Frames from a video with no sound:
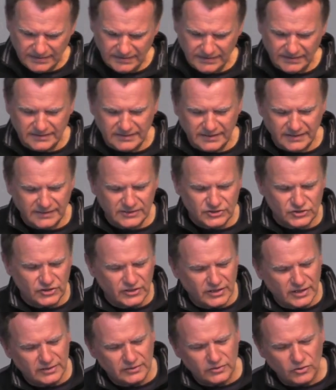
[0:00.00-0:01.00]
He takes
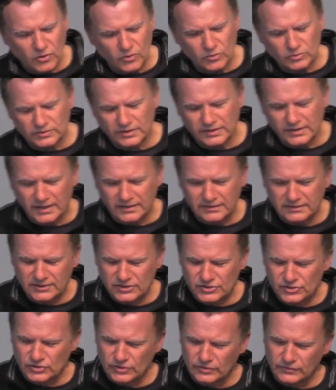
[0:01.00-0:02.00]
the unknown, the
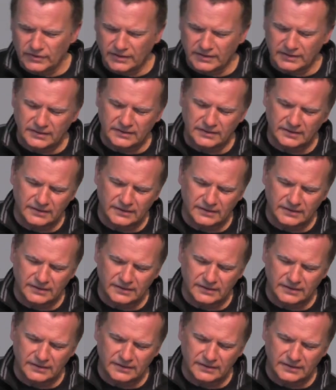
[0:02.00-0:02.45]
undeserving,